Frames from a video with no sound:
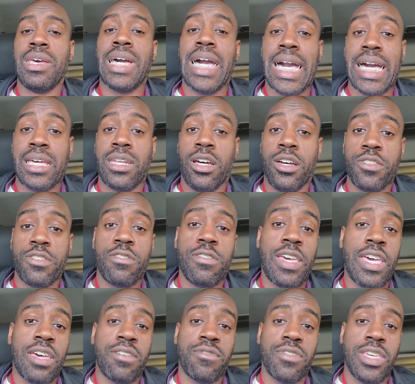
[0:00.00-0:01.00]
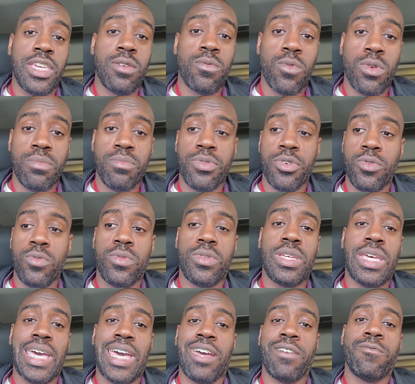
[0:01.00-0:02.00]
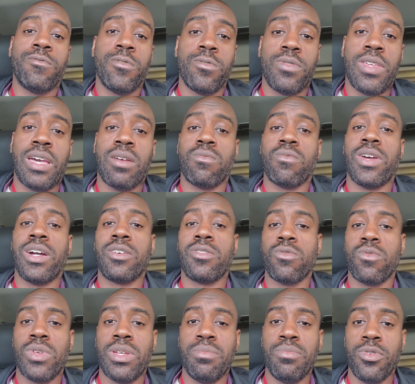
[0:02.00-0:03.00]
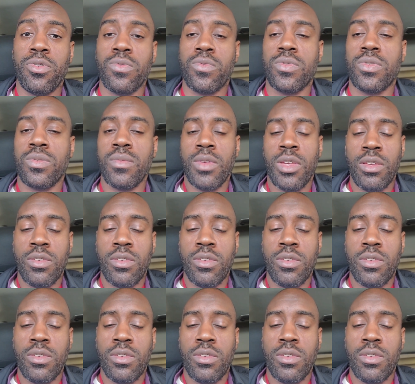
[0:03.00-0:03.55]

I can also have it reboot after that router reboots.